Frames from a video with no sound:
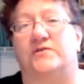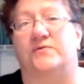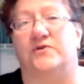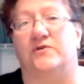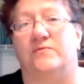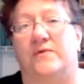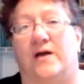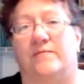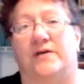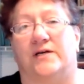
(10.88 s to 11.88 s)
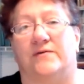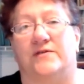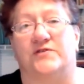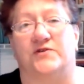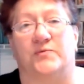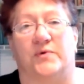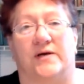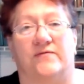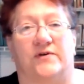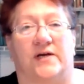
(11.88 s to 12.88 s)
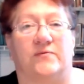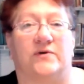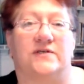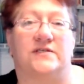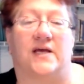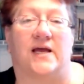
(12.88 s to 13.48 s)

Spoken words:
Room. I'm here with Sue Bradford Edwards,